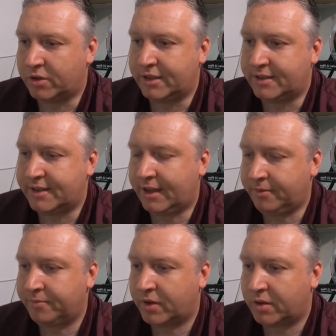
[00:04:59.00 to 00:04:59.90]
more
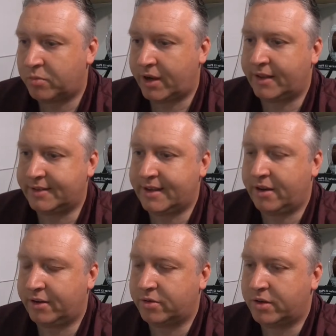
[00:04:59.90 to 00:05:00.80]
detail, You can break this
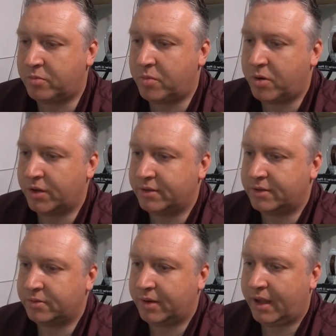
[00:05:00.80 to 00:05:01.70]
down into a number of points
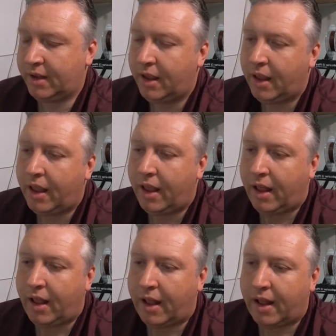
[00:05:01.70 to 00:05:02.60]
as well.
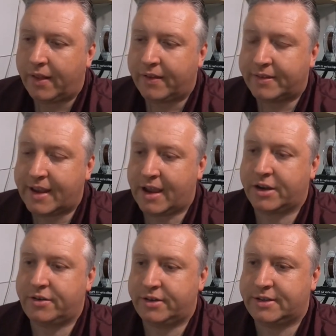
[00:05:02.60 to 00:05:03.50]
There's the
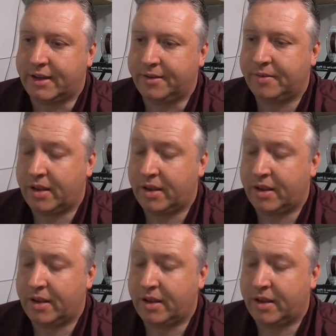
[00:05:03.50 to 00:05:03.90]
accuracy.